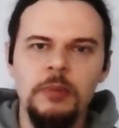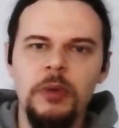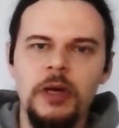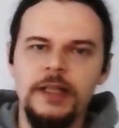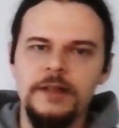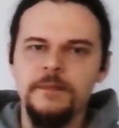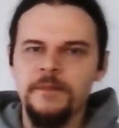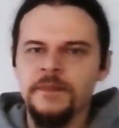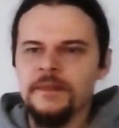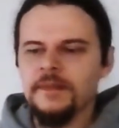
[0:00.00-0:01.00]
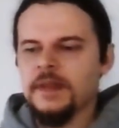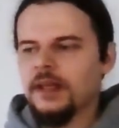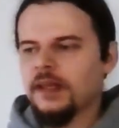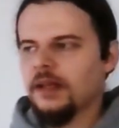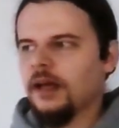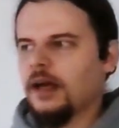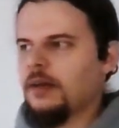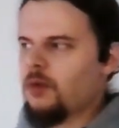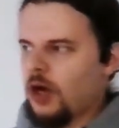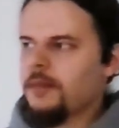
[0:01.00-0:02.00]
But
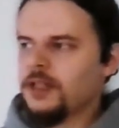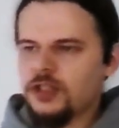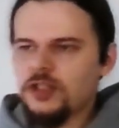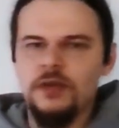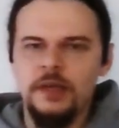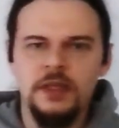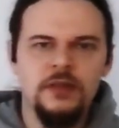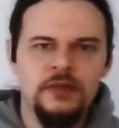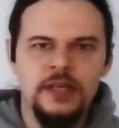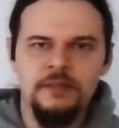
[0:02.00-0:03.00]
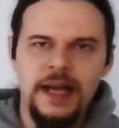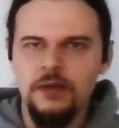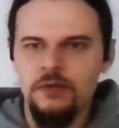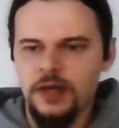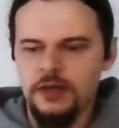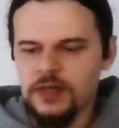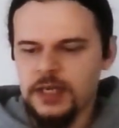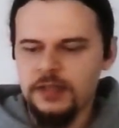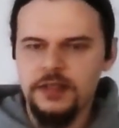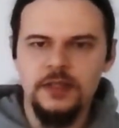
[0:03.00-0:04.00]
I promised you I'm going to run malware,
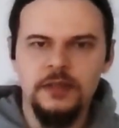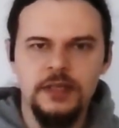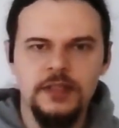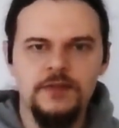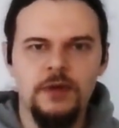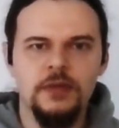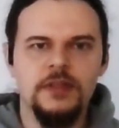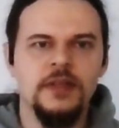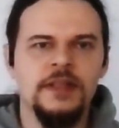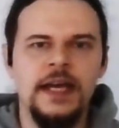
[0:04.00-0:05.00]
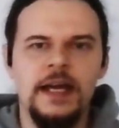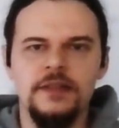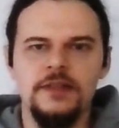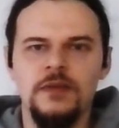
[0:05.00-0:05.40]
right? So let's focus on that.